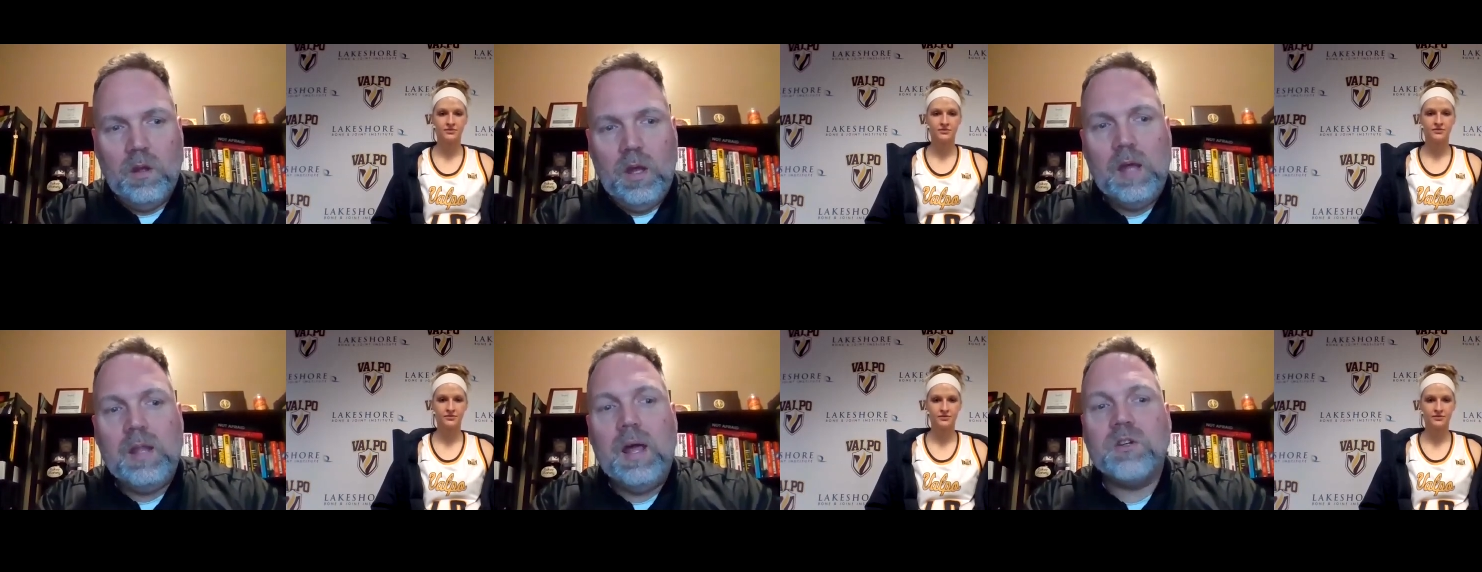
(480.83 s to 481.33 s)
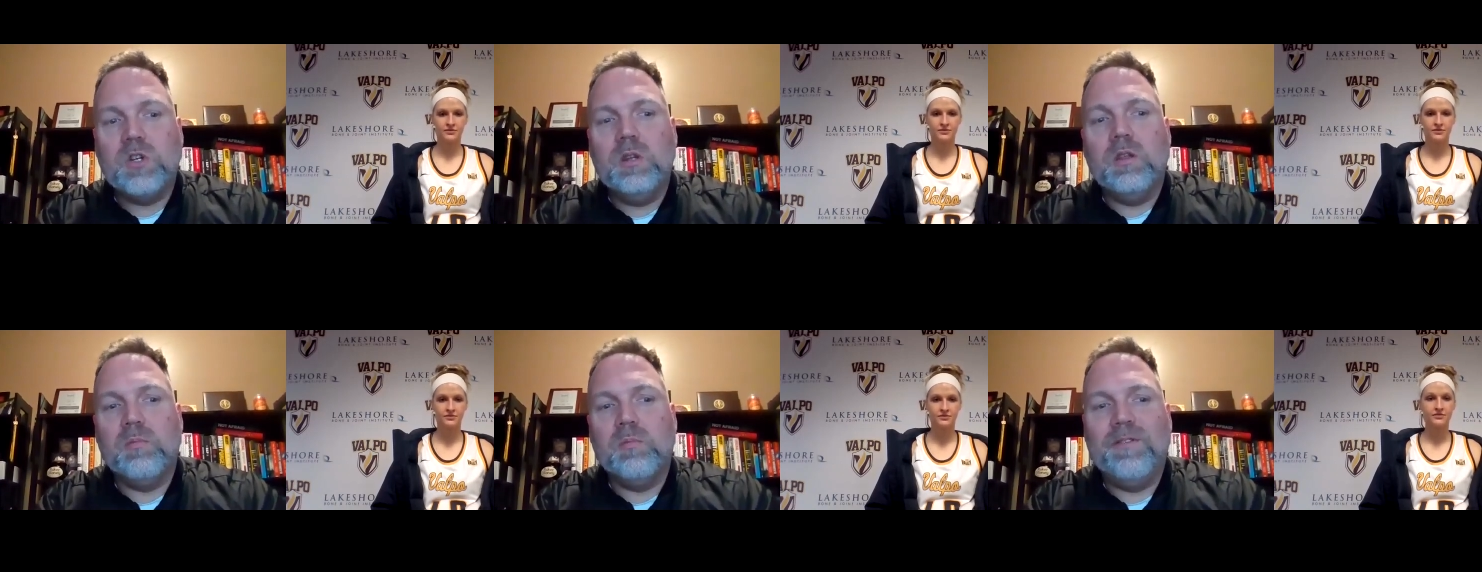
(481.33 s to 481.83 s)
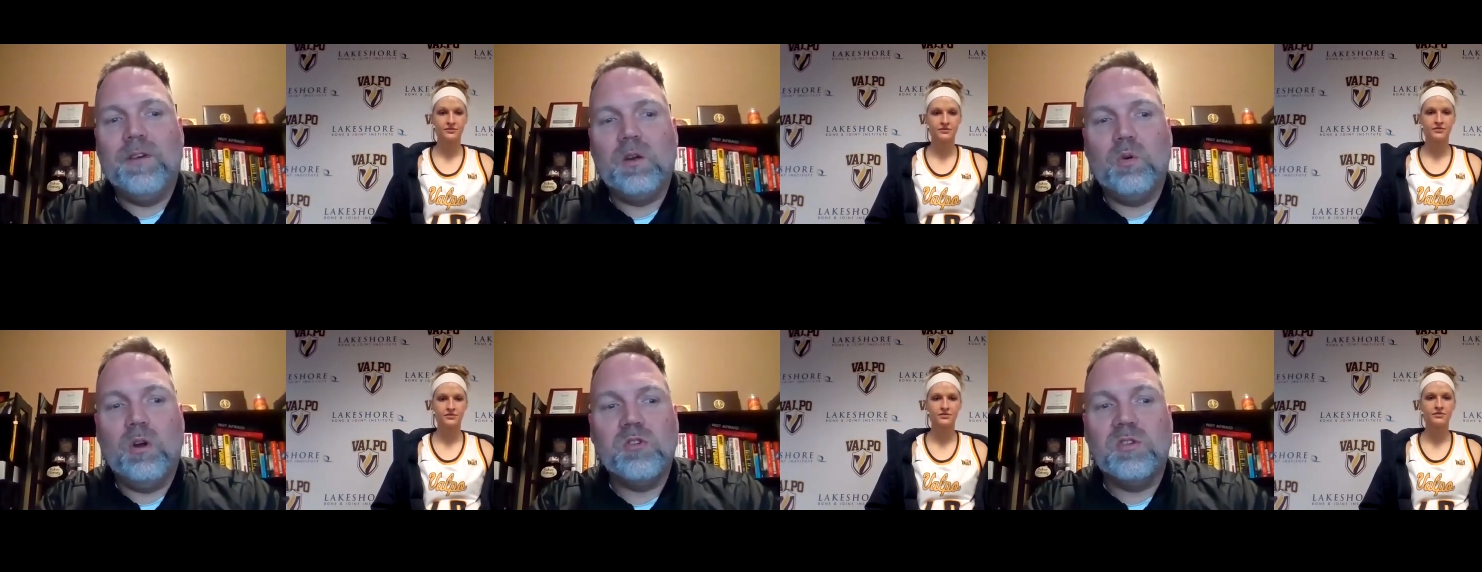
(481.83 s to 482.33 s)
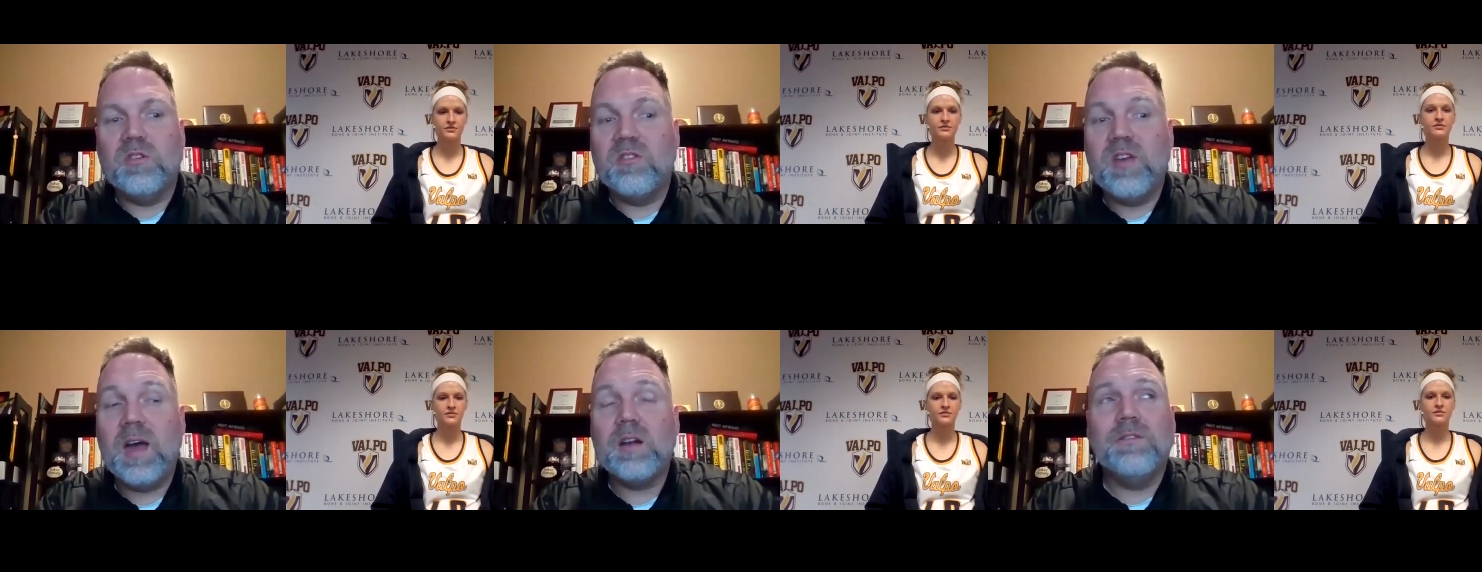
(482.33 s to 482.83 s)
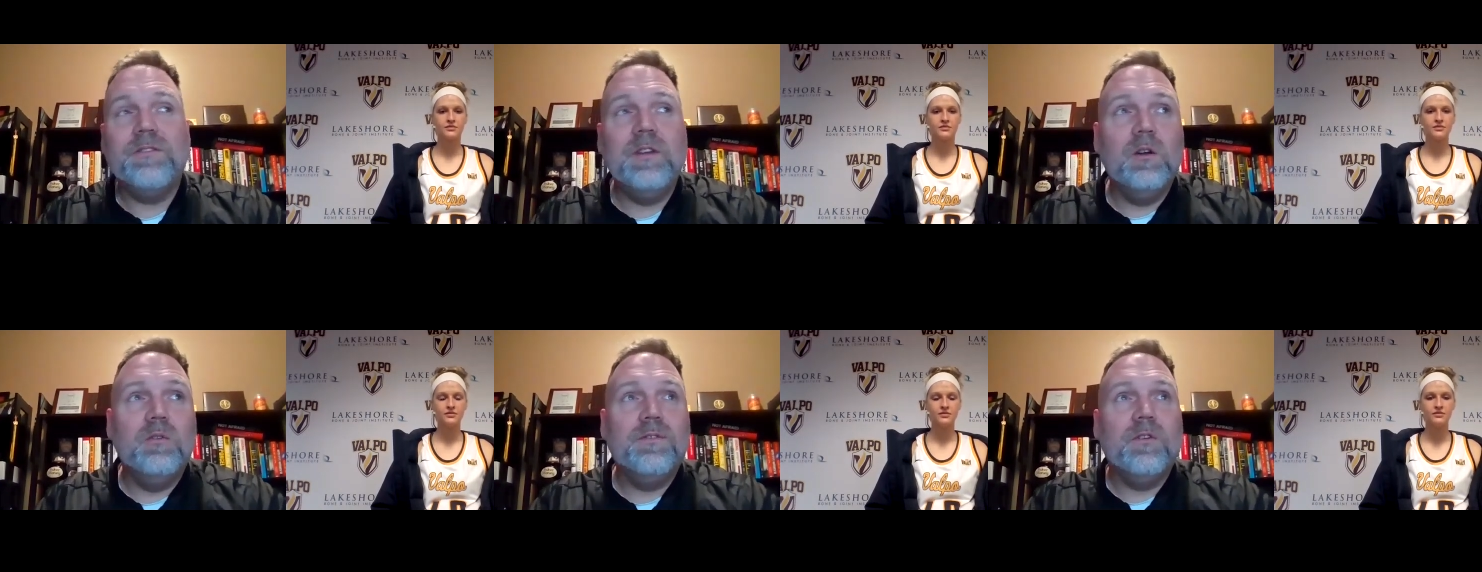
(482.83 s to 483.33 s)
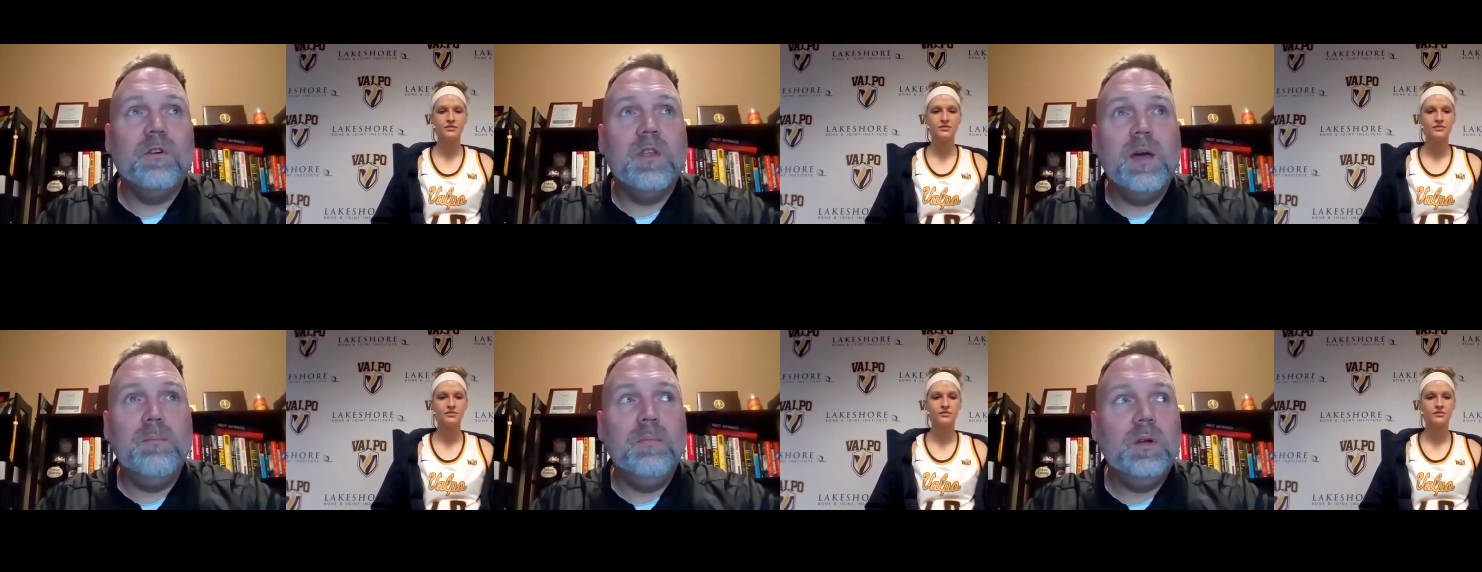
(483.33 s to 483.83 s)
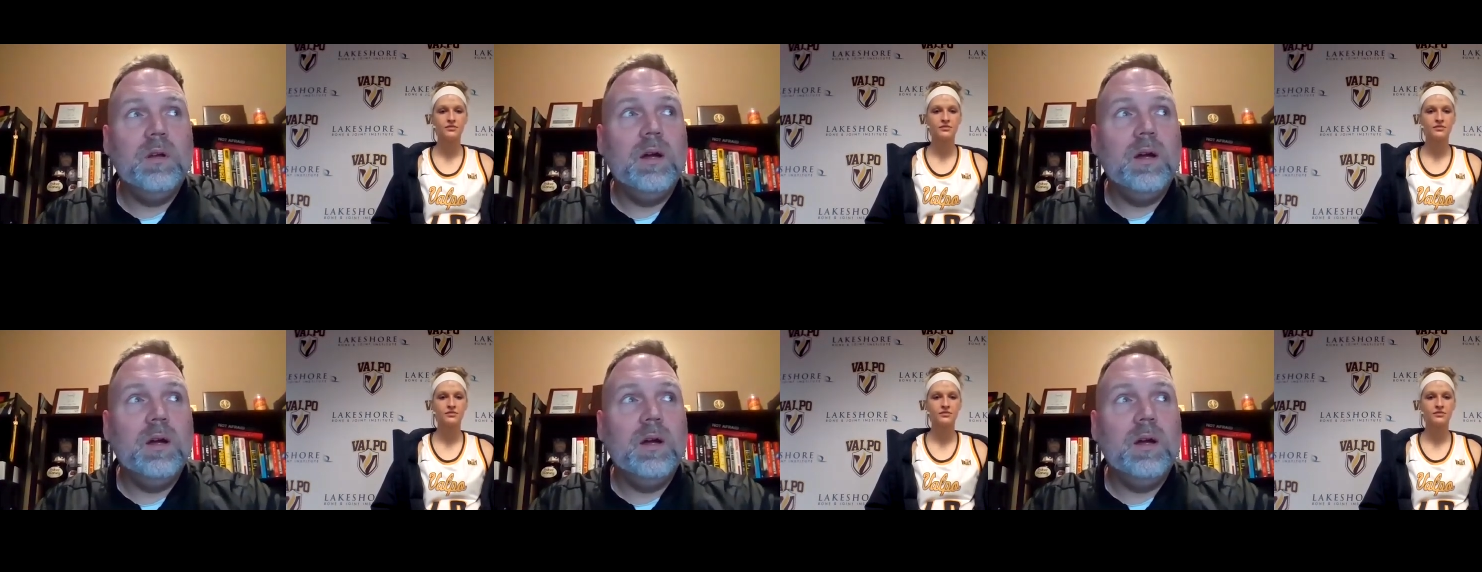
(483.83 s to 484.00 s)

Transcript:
Speaker 1: And actually, this is my final question: Satterfield for them.